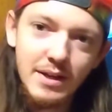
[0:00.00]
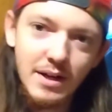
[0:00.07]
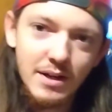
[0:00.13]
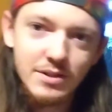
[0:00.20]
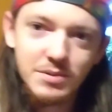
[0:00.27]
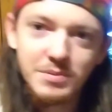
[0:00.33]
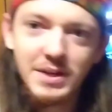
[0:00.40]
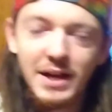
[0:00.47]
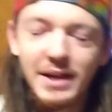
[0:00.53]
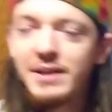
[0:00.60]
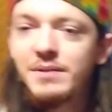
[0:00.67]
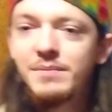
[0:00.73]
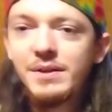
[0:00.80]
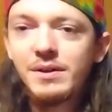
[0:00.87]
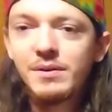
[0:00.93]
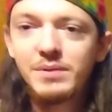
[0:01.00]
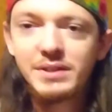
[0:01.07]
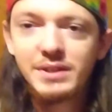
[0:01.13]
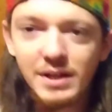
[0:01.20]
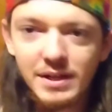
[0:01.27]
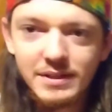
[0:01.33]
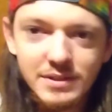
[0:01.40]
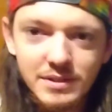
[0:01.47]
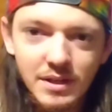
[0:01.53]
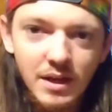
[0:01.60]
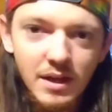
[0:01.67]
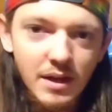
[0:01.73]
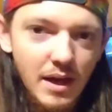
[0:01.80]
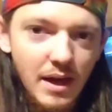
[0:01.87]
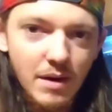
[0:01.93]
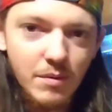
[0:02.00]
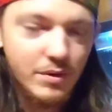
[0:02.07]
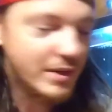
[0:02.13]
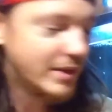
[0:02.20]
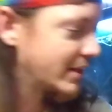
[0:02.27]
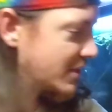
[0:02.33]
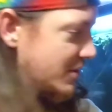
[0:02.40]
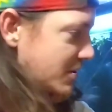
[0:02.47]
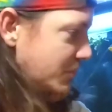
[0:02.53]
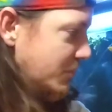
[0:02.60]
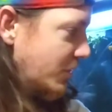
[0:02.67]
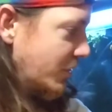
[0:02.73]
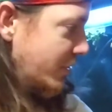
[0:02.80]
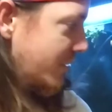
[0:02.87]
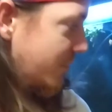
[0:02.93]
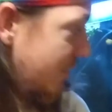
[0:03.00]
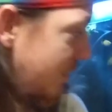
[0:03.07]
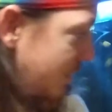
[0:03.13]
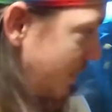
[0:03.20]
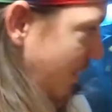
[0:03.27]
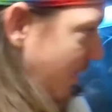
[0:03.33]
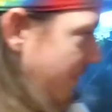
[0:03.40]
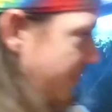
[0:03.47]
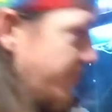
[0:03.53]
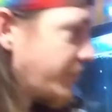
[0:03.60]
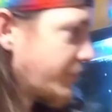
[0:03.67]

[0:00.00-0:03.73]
So we got him here with us, and we're gonna get some learning with y'all.